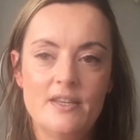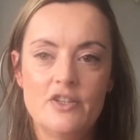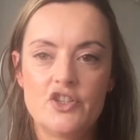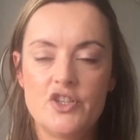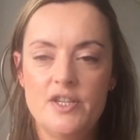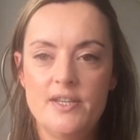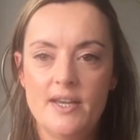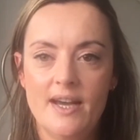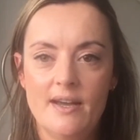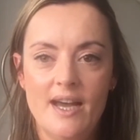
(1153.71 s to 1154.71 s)
she,
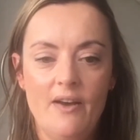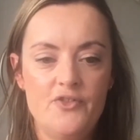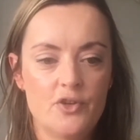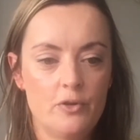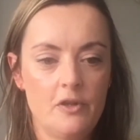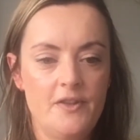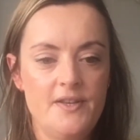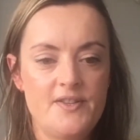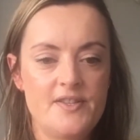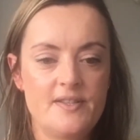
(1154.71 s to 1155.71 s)
after all of
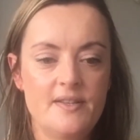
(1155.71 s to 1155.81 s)
this,